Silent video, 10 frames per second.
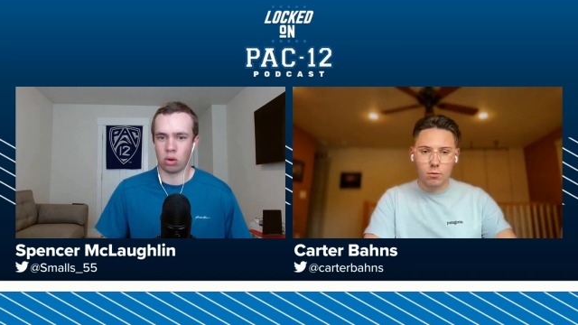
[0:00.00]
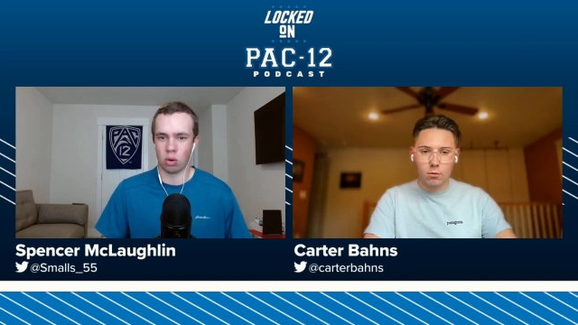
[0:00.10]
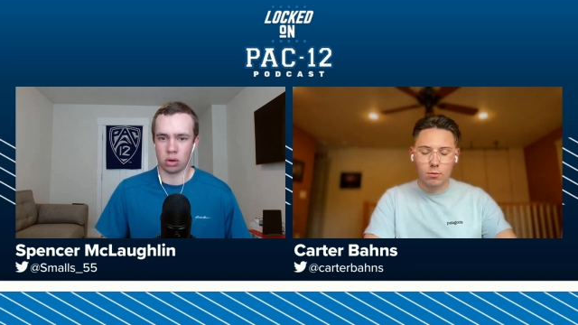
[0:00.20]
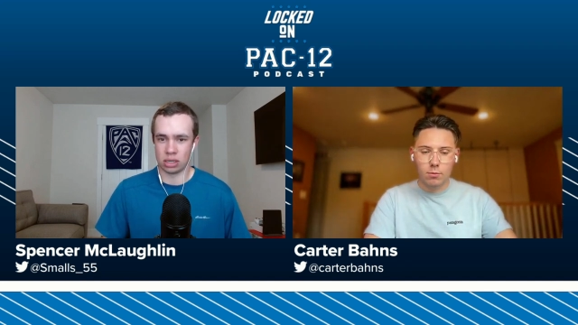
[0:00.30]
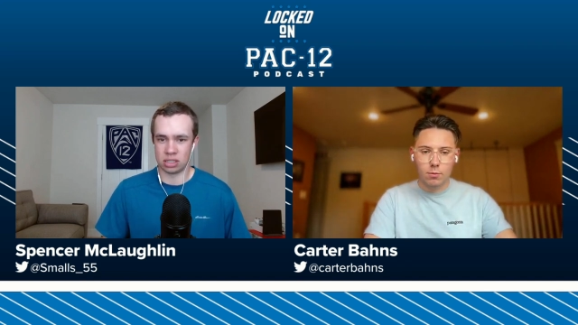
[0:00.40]

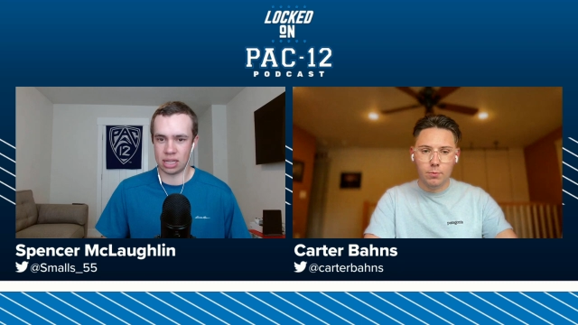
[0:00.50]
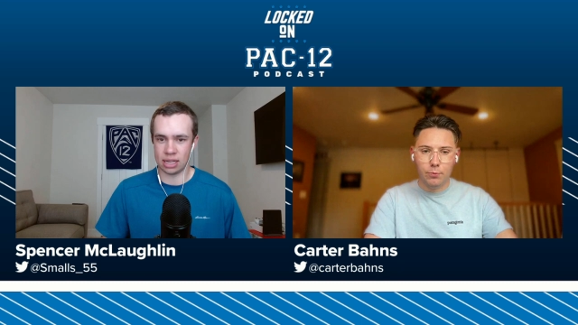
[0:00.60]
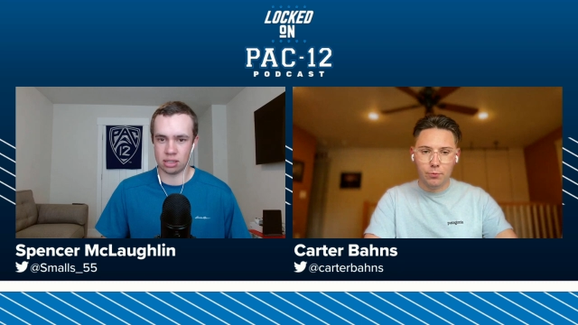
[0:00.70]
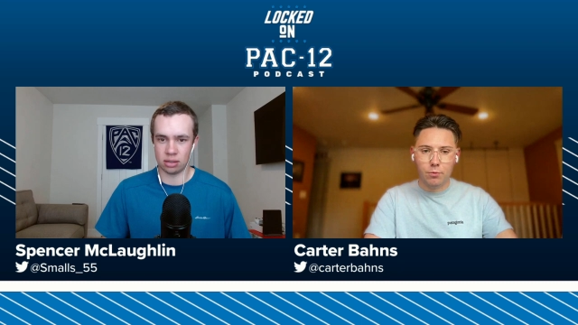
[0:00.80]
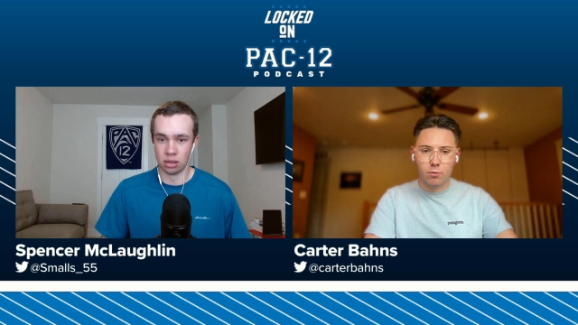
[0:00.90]
Speaker 1: oregon
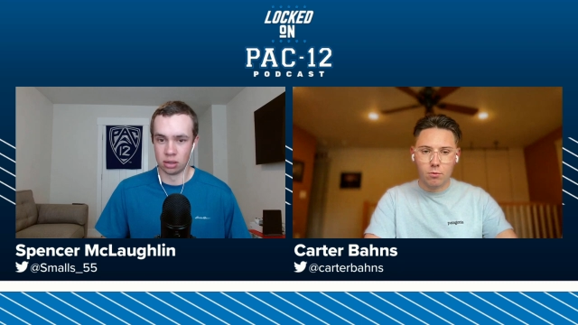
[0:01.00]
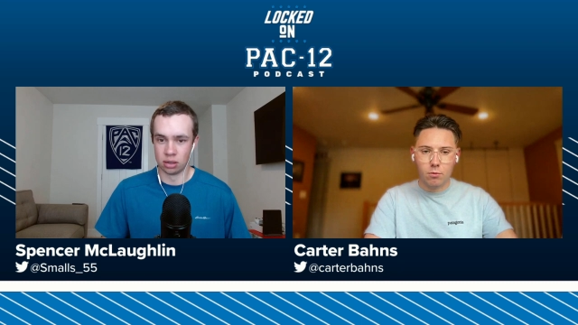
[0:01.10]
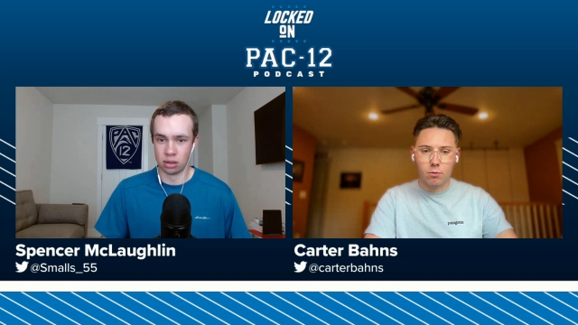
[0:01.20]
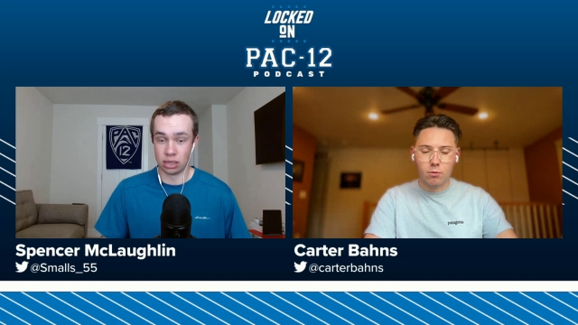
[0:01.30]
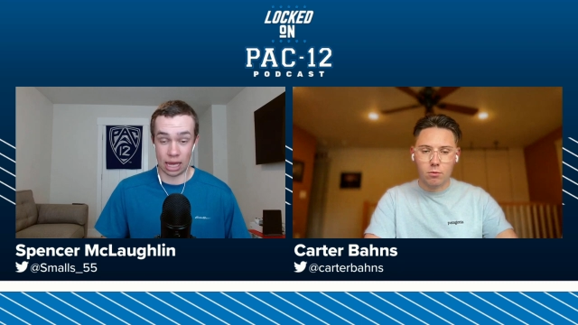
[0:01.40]
state's
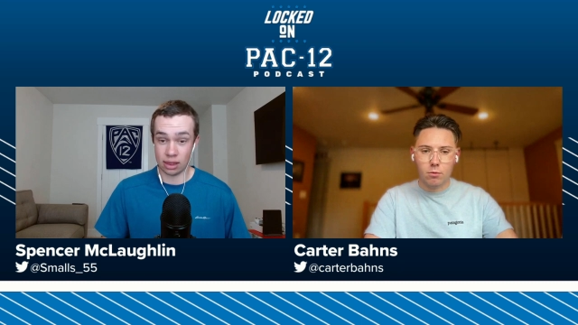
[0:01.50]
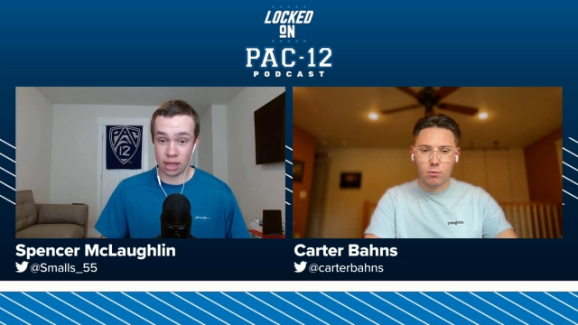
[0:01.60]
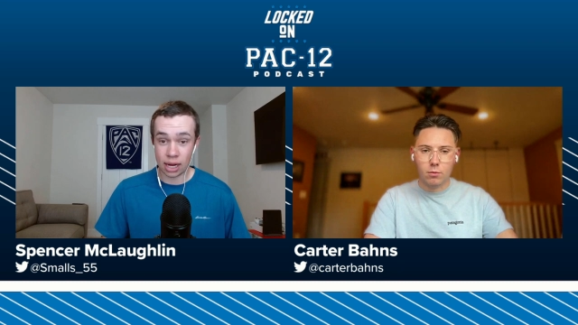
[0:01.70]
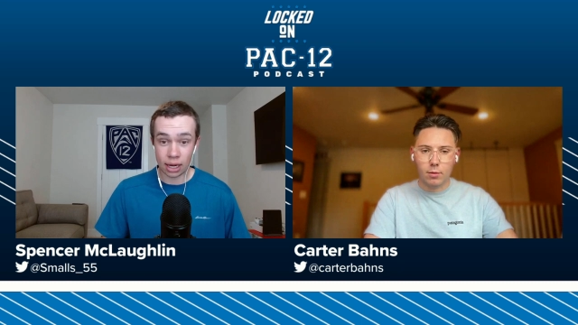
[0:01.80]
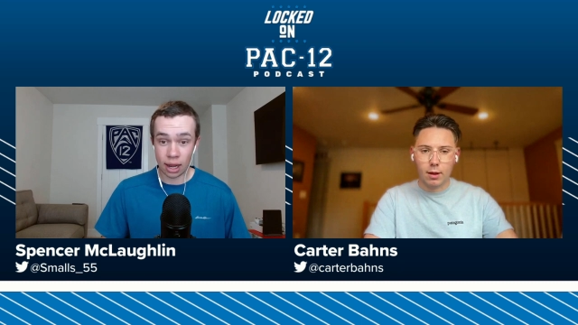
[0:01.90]

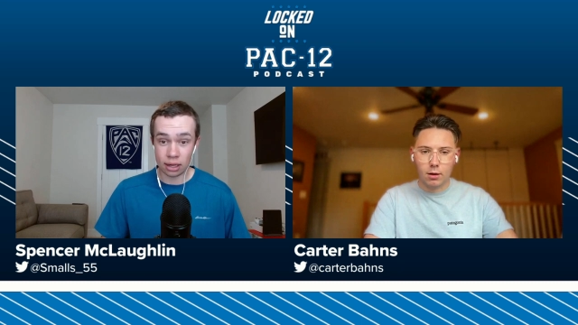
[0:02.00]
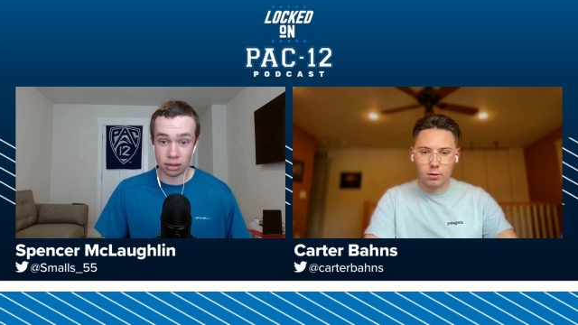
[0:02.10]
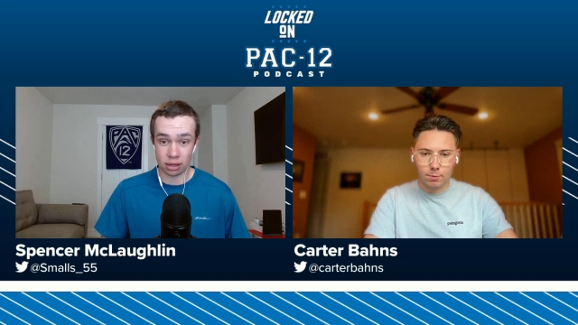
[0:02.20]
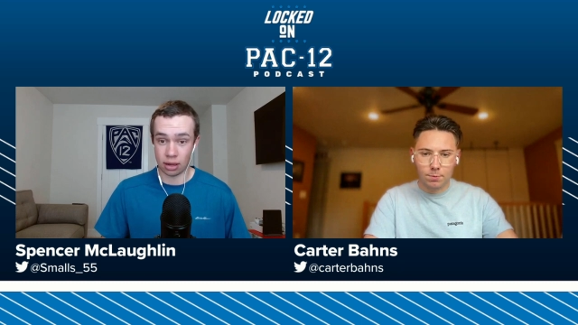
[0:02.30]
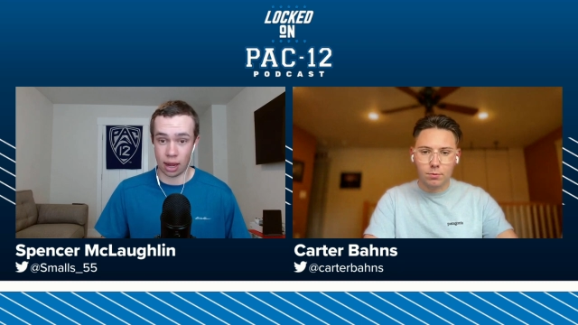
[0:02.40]
getting that guy
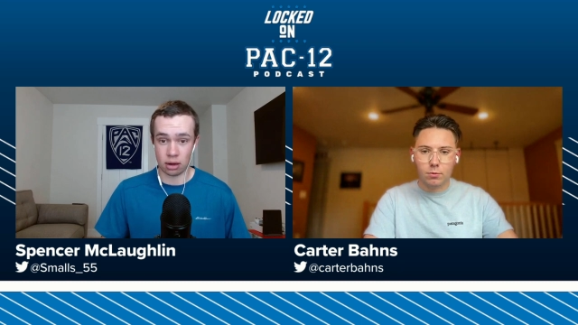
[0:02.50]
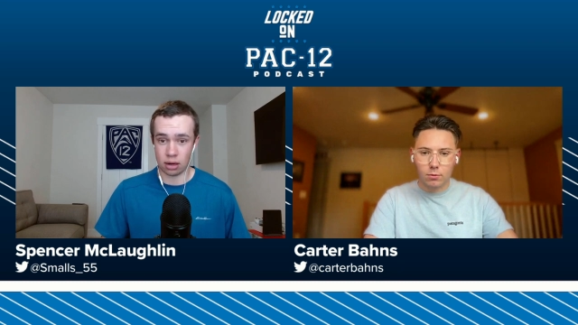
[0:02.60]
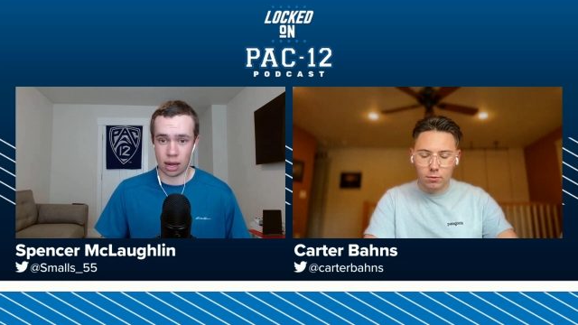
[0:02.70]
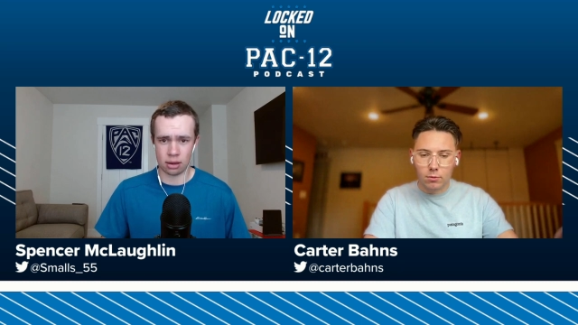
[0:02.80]
like out of,